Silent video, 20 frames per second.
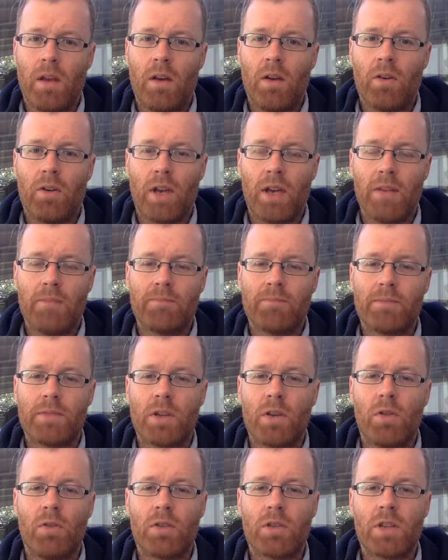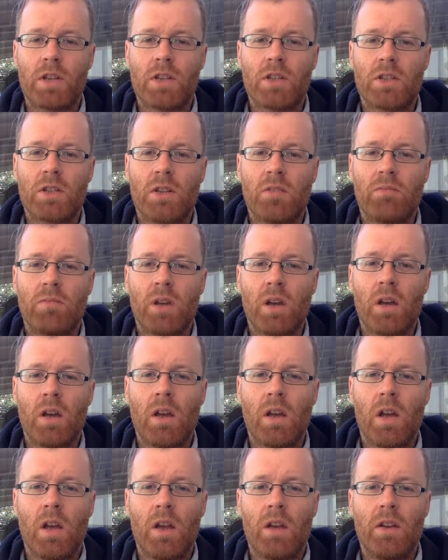Okay, so oxidation number,
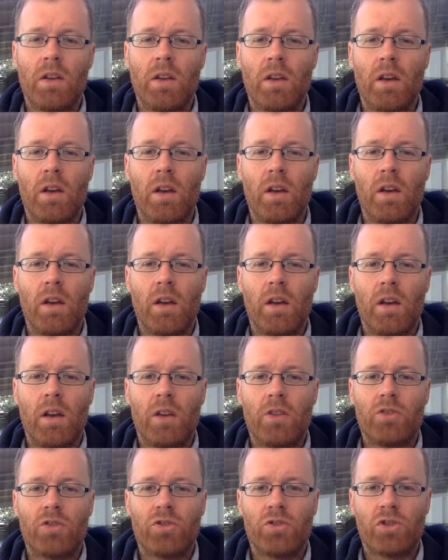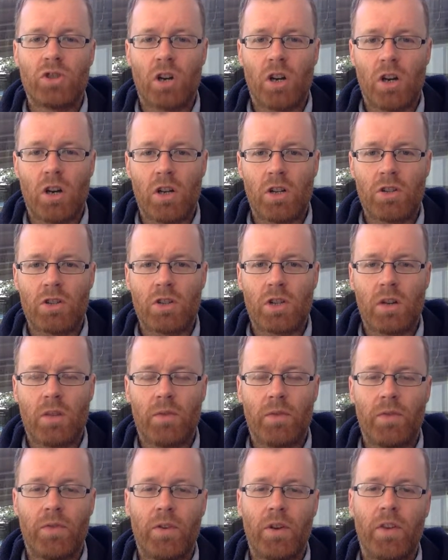the charge comes
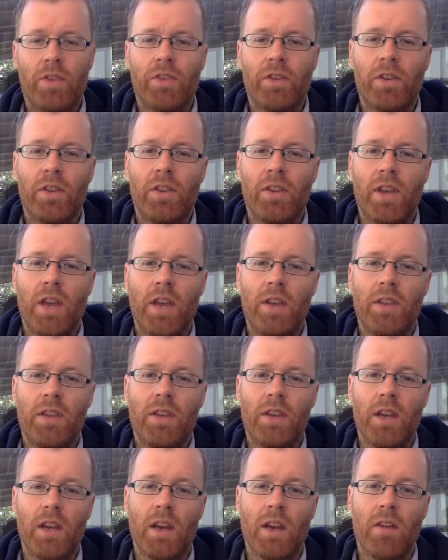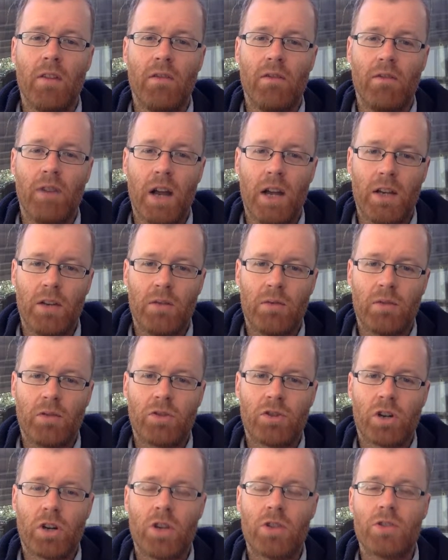first and then the value of the
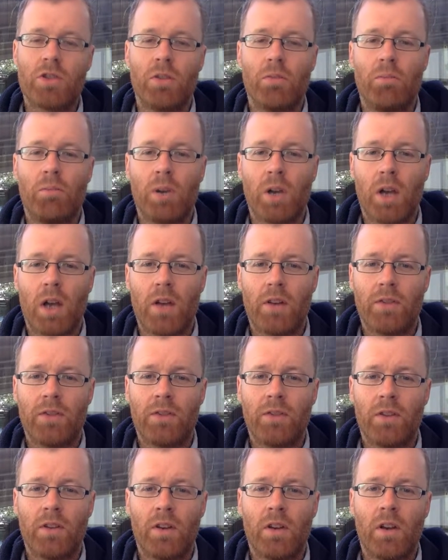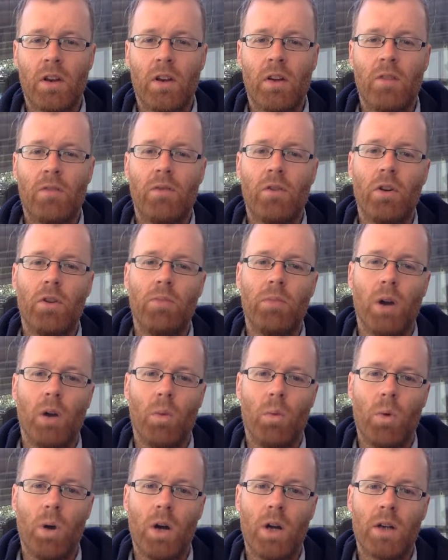charge, so plus followed by
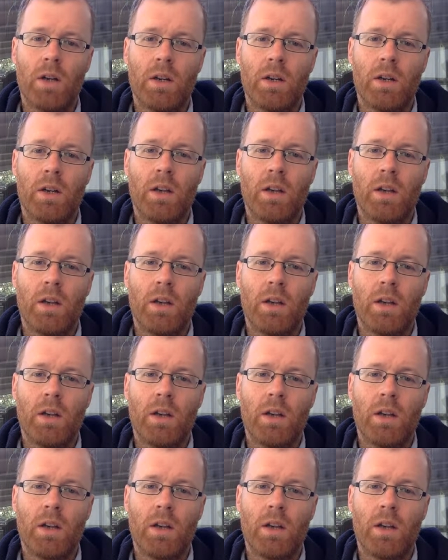1.